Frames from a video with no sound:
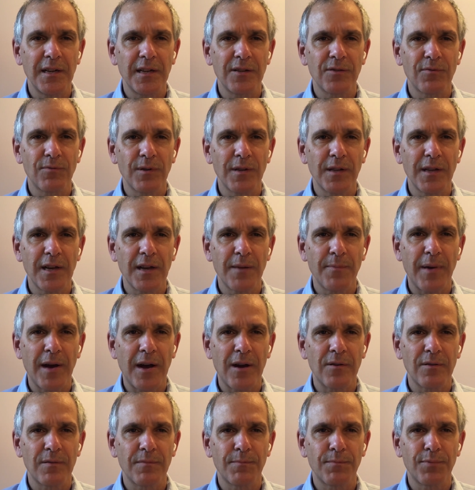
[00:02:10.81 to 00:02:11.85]
is really
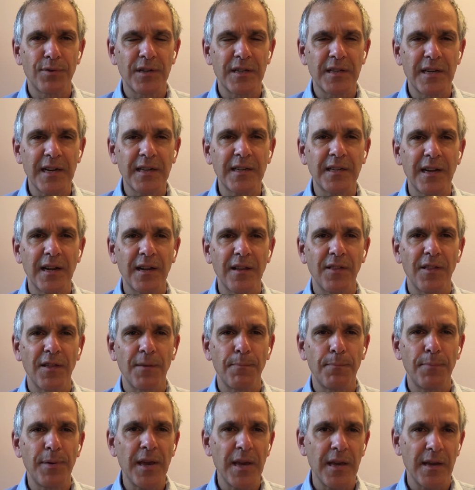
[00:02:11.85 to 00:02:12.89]
about predicting the
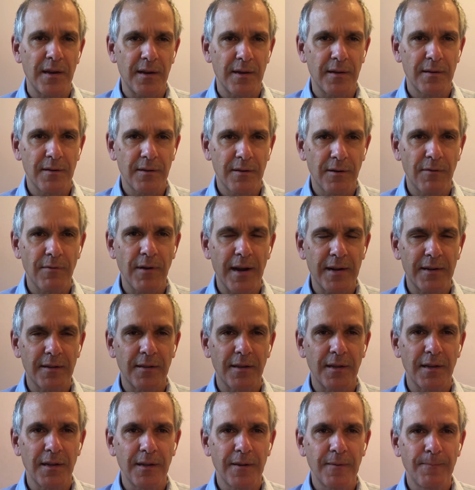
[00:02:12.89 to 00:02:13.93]
peak
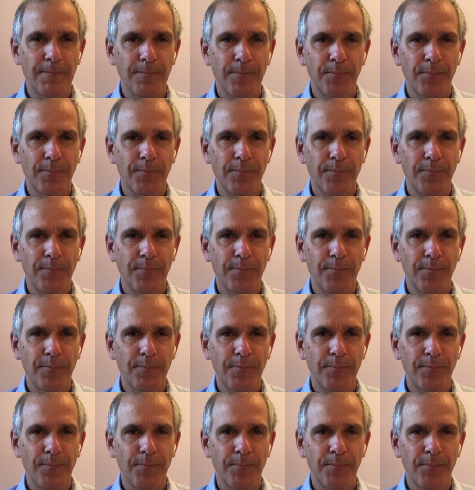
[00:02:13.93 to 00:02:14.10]
correctly.